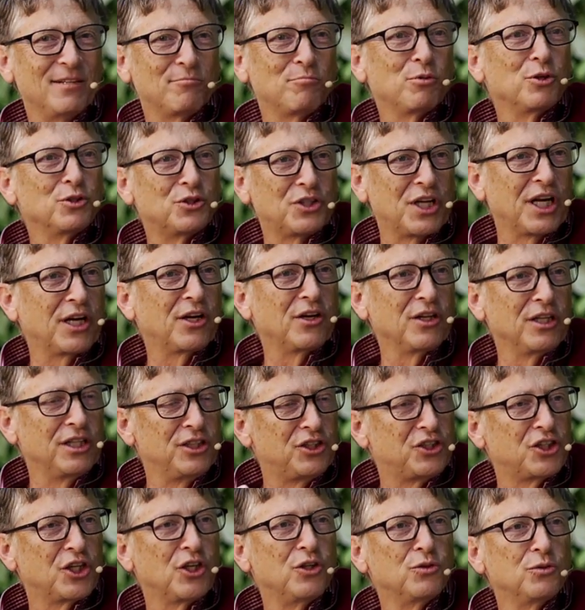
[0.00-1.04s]
particularly
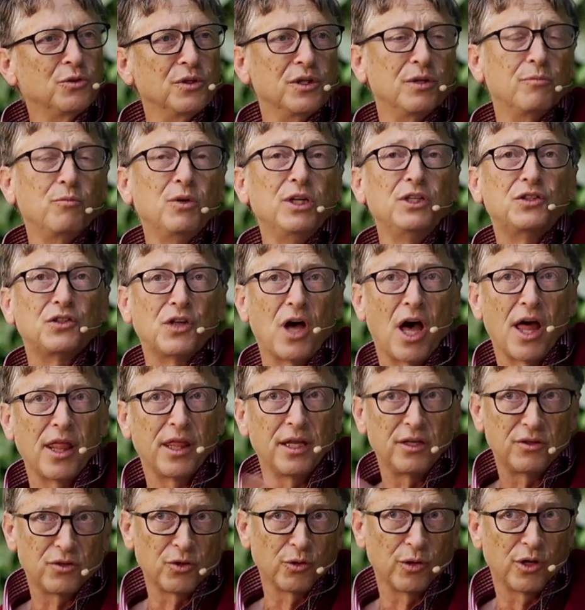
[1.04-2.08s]
children. And we saw
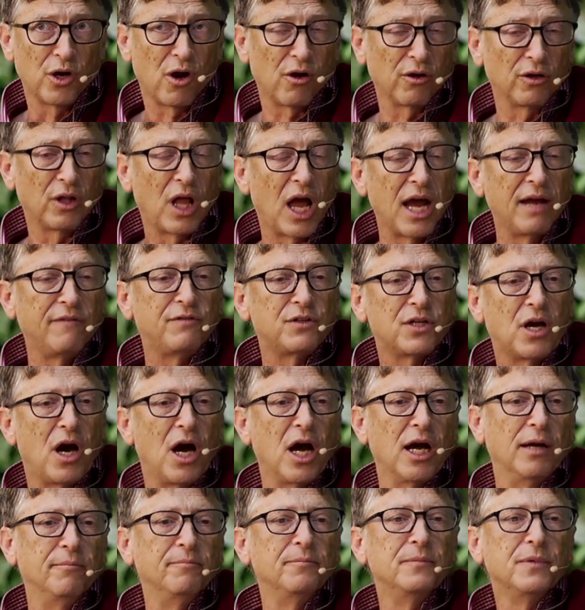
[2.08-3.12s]
that during our
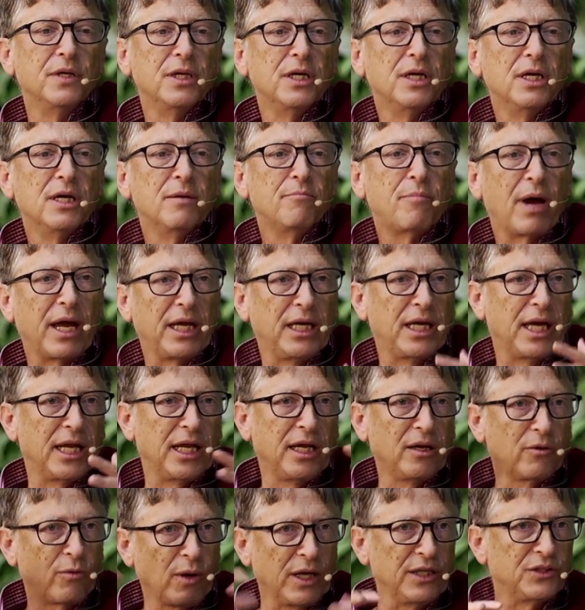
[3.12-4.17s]
lifetime, by
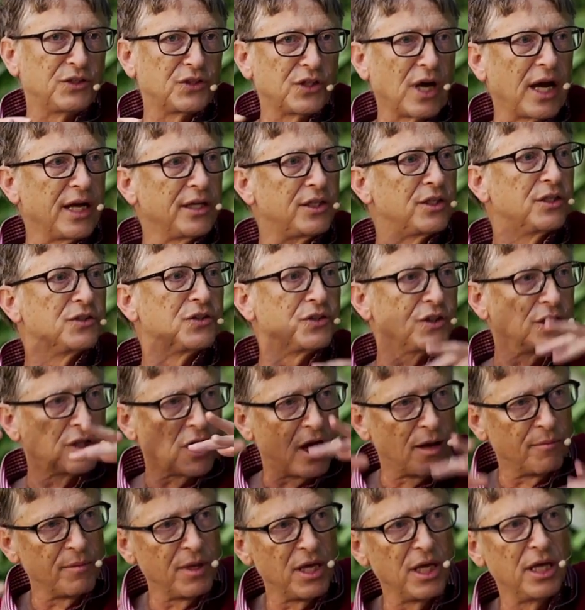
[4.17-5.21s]
getting great scientists to
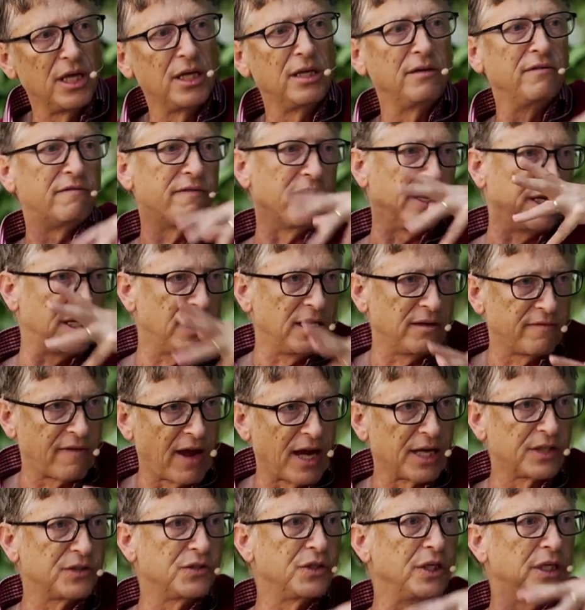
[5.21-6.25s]
come in, inventing
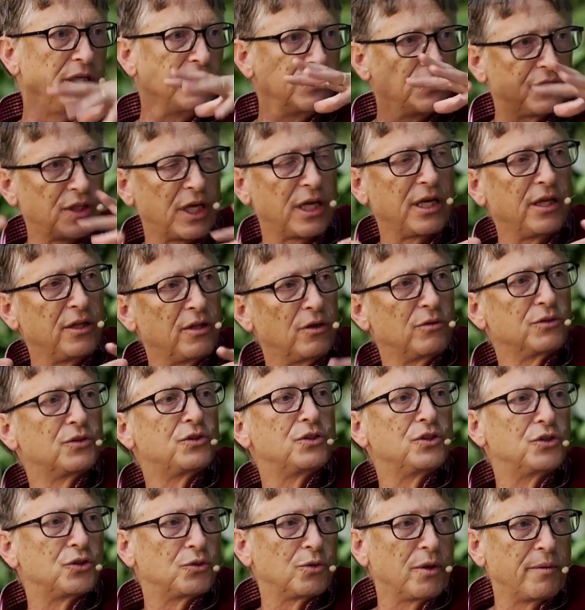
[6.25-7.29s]
vaccines, getting those
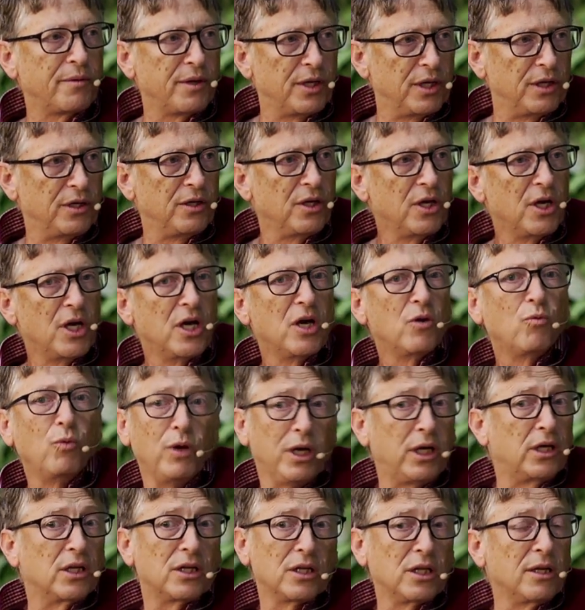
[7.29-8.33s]
distributed,
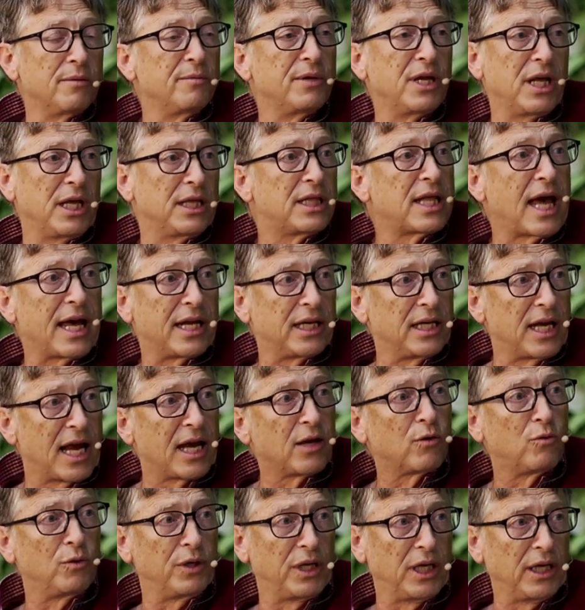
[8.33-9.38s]
we could eliminate that
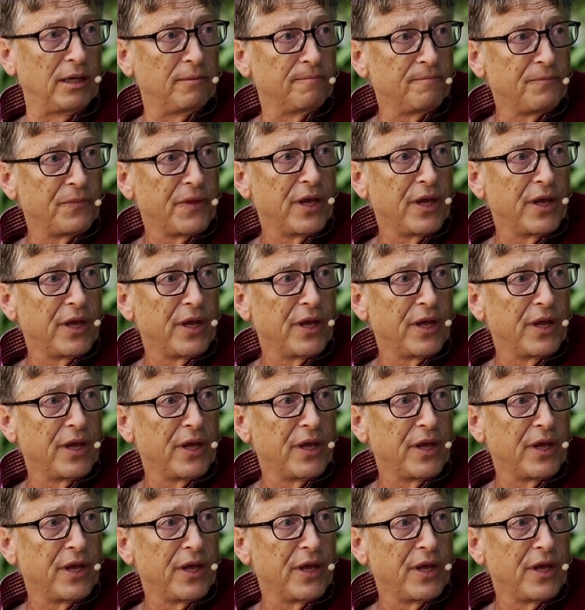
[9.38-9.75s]
inequity.